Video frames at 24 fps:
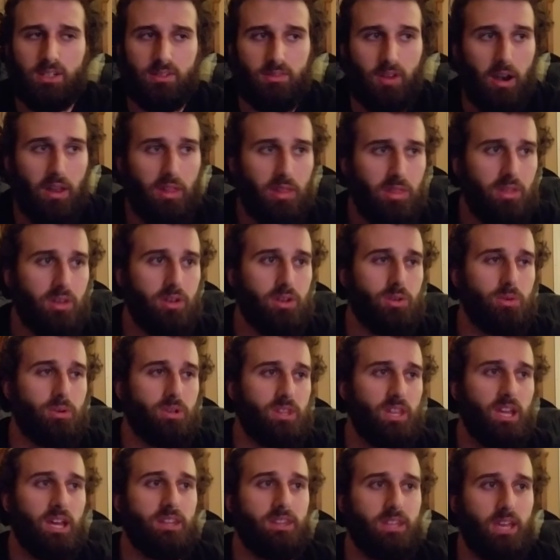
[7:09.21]
rather than
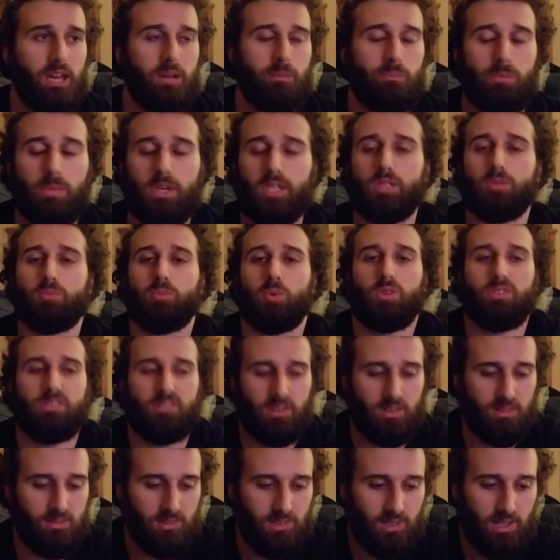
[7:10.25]
doing that, they had much more
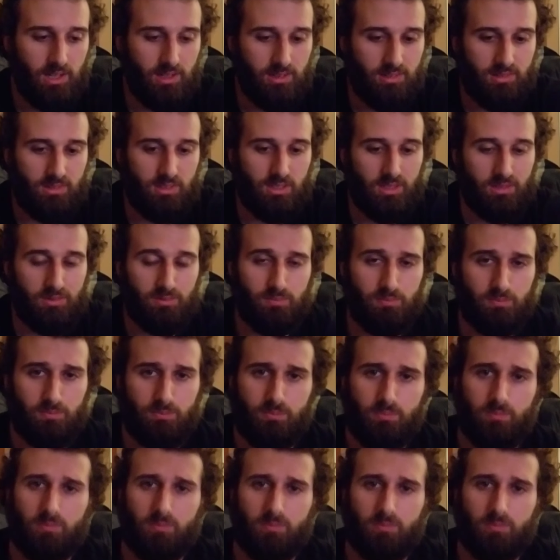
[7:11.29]
success in